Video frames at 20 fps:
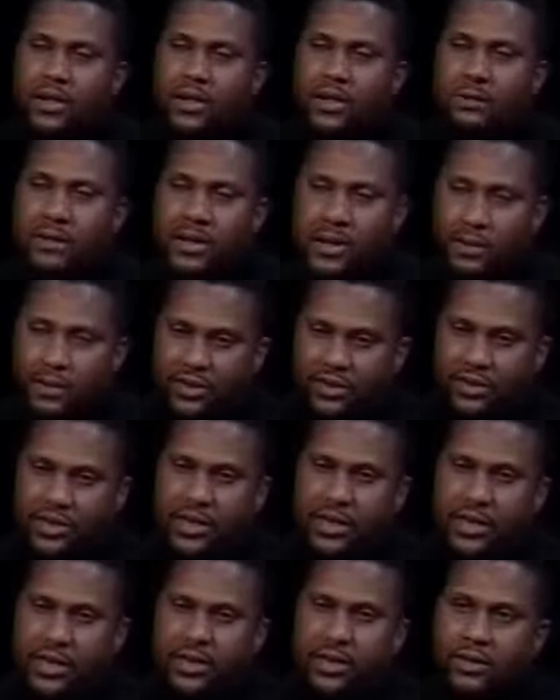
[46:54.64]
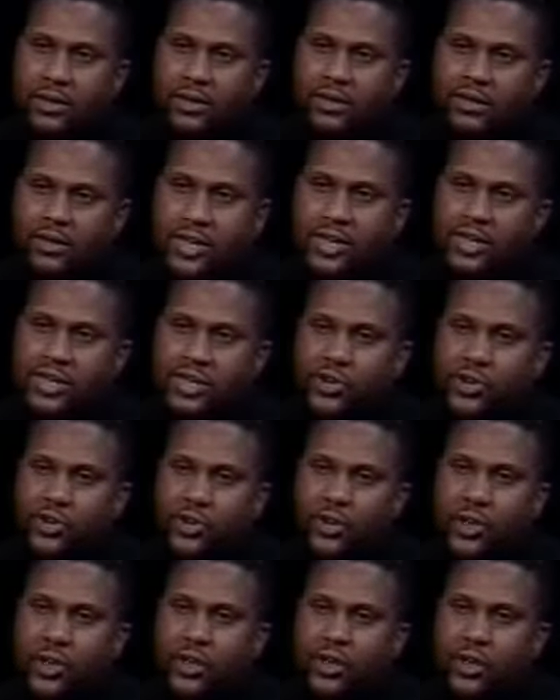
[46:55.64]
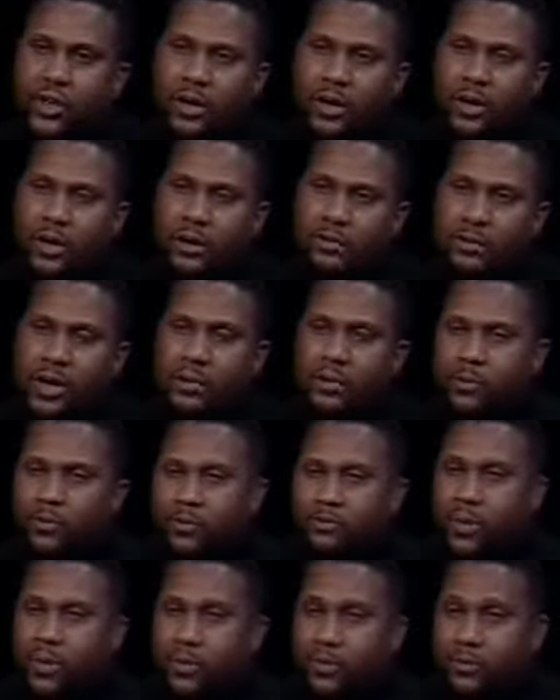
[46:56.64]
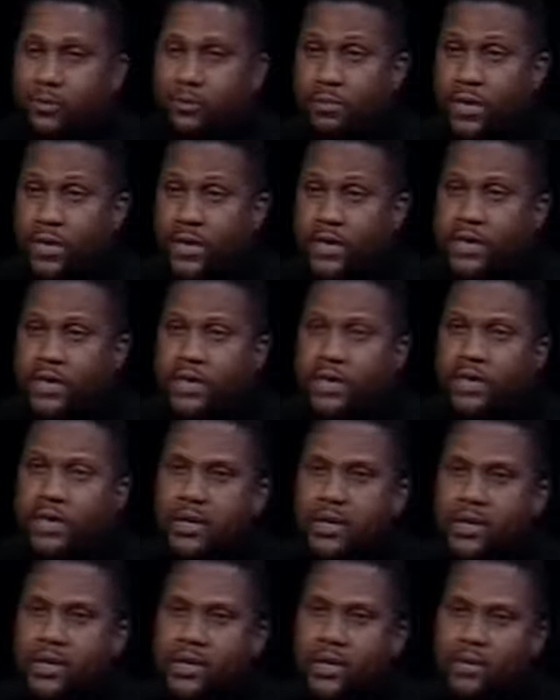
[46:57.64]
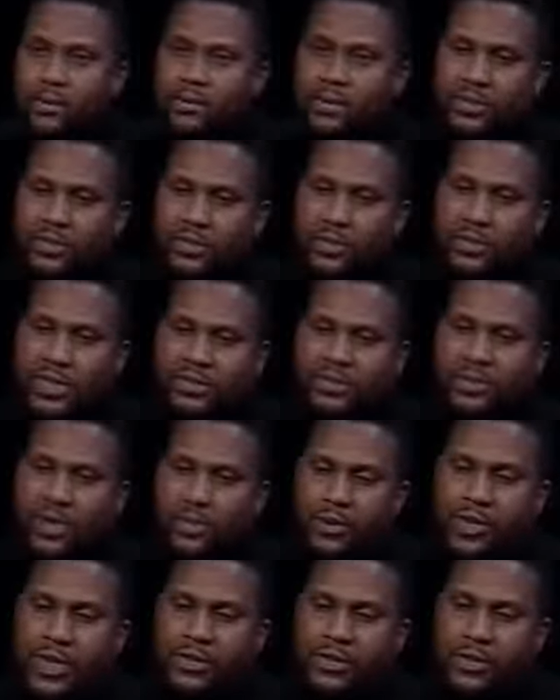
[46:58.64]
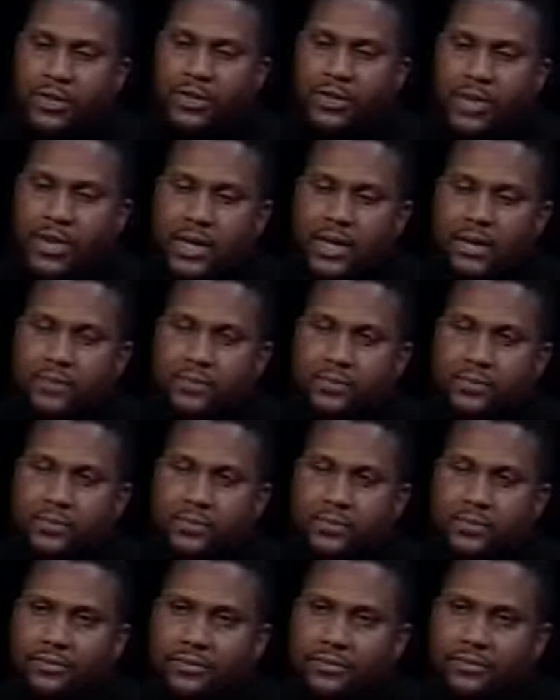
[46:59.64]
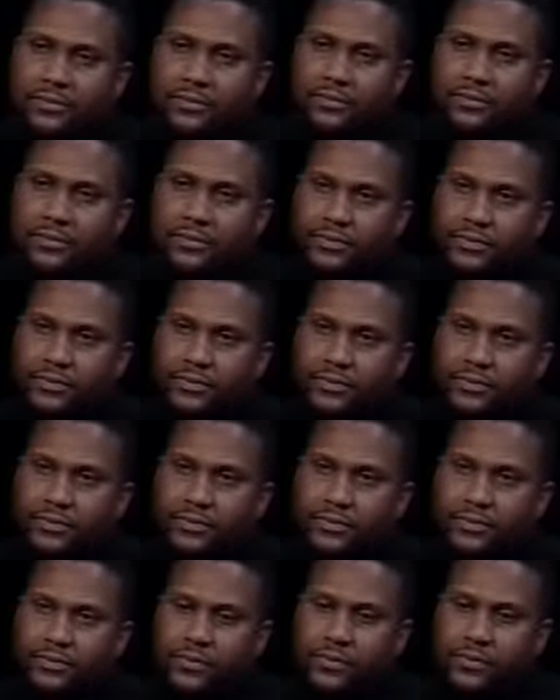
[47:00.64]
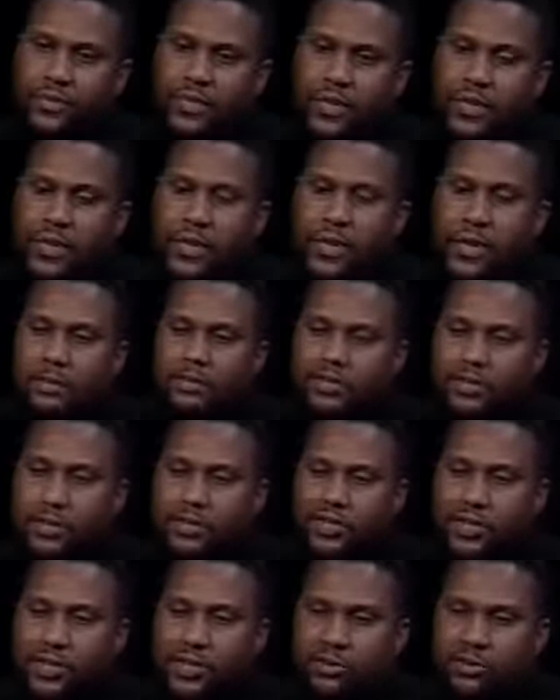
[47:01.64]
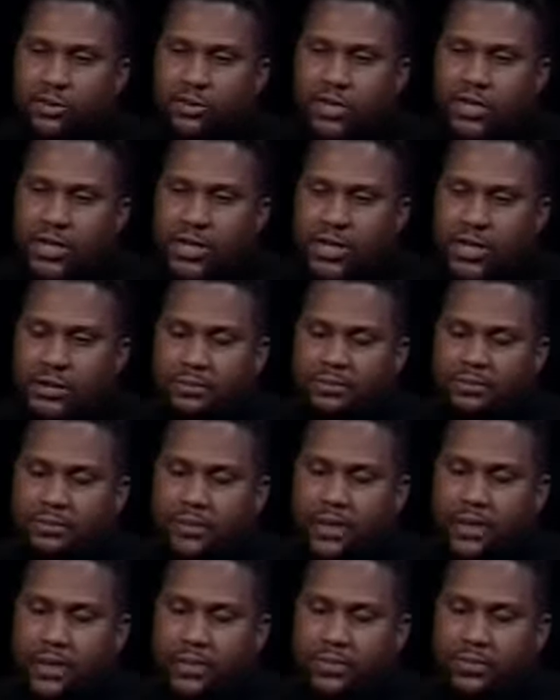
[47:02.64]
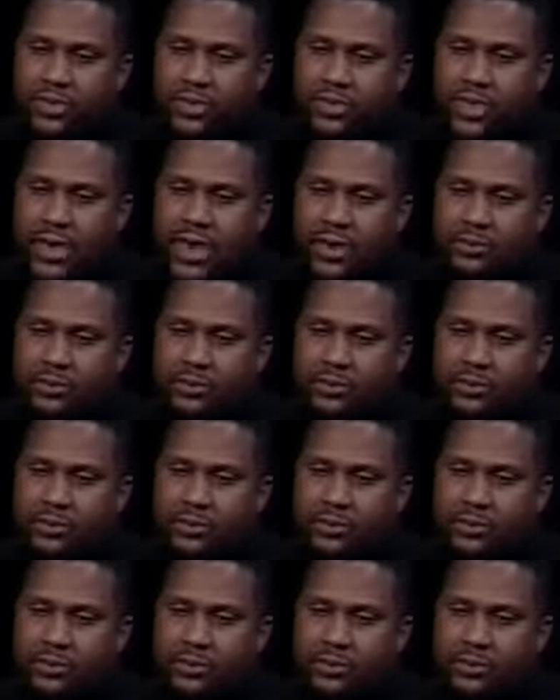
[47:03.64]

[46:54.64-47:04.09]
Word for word: being able to stay uh, stationary uh, probably was better for me. Uh, but uh, that's how we got to Indiana. How did you get to meet Senator Birch Bayh? I was a 13-year-old kid. there was a guy in